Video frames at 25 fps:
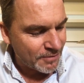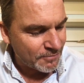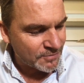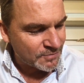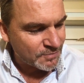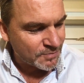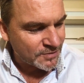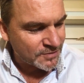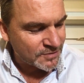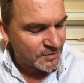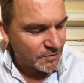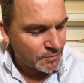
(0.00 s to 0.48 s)
was
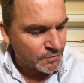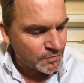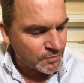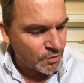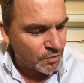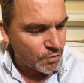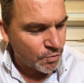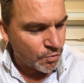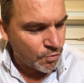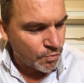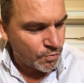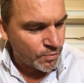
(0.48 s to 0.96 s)
because I was
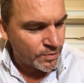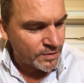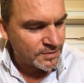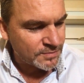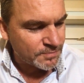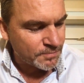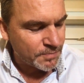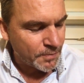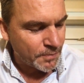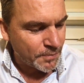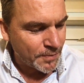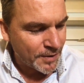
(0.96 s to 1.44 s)
always
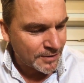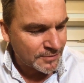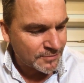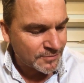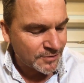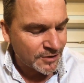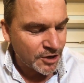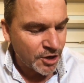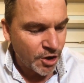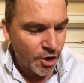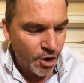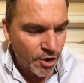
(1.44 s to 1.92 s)

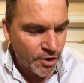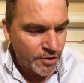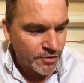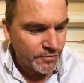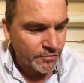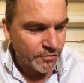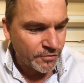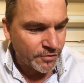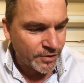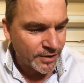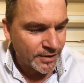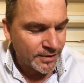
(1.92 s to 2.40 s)
perpetually
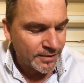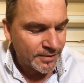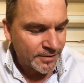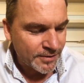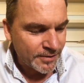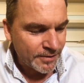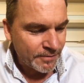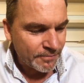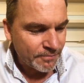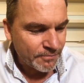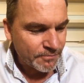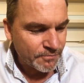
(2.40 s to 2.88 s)
hungry,
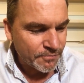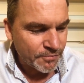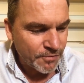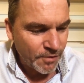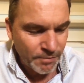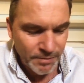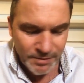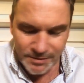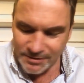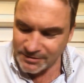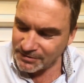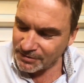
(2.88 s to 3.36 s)

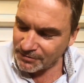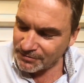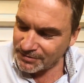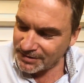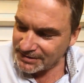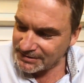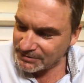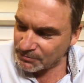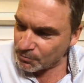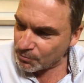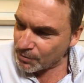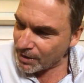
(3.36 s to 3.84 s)
probably because I was
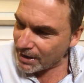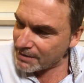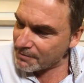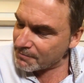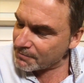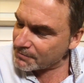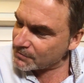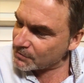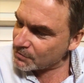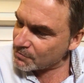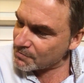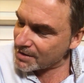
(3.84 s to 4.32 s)
eating way
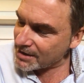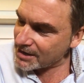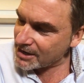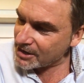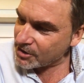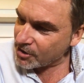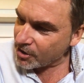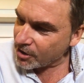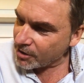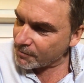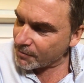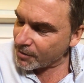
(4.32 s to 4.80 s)
too many
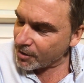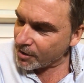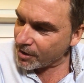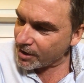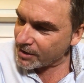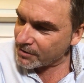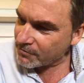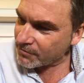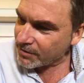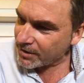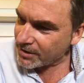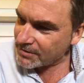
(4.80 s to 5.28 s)

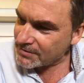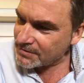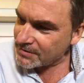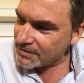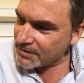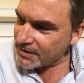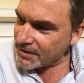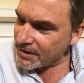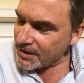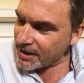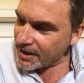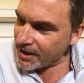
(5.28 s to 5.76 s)
carbohydrates.
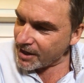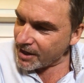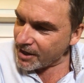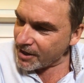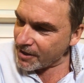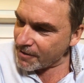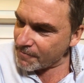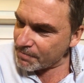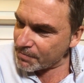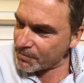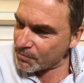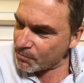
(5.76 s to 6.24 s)

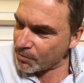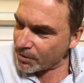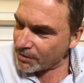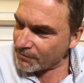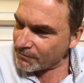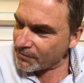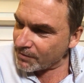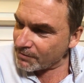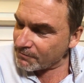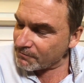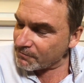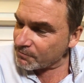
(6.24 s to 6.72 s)
What
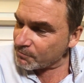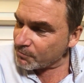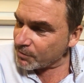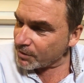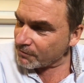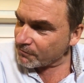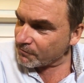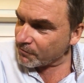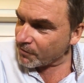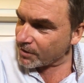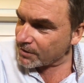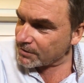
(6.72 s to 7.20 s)

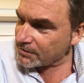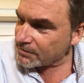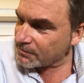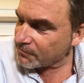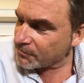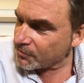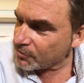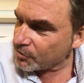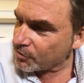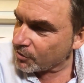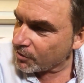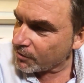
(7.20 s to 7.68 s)
advice have
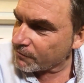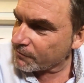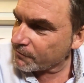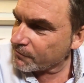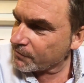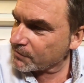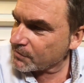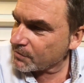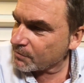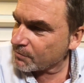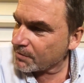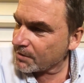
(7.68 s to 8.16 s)
you got
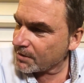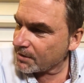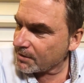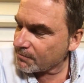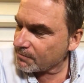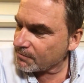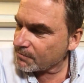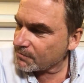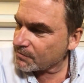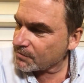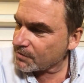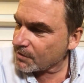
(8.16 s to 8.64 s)
for somebody
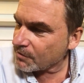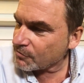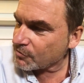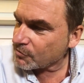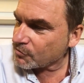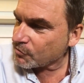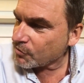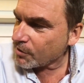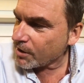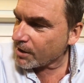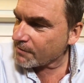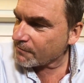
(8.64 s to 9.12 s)
that's going to
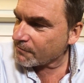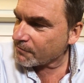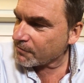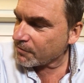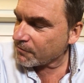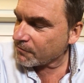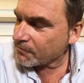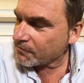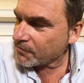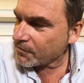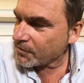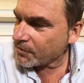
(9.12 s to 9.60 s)
try it for the
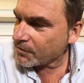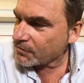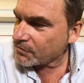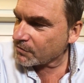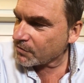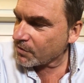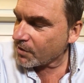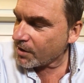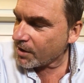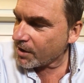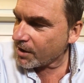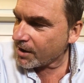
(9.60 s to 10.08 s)

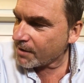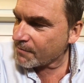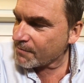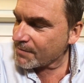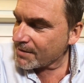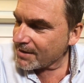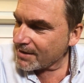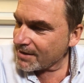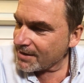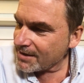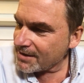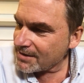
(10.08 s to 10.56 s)
first time?
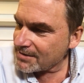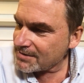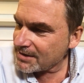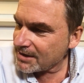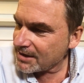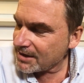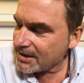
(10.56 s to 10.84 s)
Is